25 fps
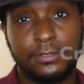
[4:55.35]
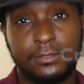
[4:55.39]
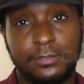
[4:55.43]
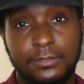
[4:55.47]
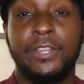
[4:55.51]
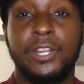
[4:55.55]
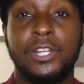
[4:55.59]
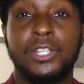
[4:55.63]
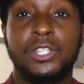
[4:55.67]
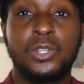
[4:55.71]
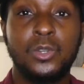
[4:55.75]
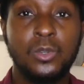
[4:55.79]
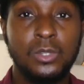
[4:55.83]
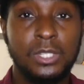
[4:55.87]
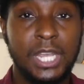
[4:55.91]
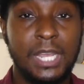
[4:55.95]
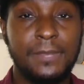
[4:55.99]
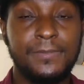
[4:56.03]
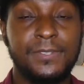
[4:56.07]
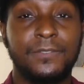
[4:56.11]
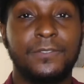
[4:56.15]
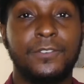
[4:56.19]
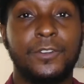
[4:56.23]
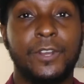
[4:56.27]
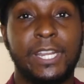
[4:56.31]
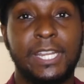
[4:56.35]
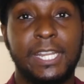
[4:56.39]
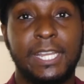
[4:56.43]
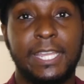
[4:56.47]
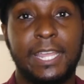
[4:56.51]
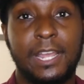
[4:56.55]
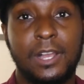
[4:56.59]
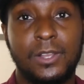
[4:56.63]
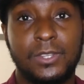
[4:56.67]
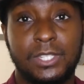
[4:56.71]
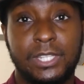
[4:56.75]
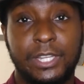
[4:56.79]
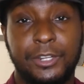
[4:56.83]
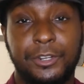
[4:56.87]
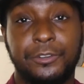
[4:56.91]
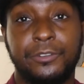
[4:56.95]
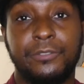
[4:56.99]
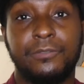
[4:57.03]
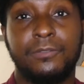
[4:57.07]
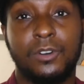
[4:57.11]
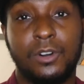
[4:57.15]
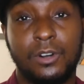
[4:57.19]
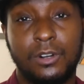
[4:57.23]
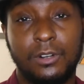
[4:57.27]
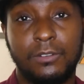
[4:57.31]
There are two types of credit accounts that are
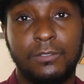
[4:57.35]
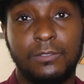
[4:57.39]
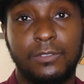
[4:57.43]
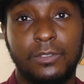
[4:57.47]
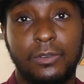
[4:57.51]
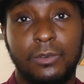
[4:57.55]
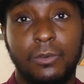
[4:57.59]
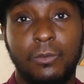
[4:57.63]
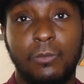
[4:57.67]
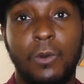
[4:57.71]
involved.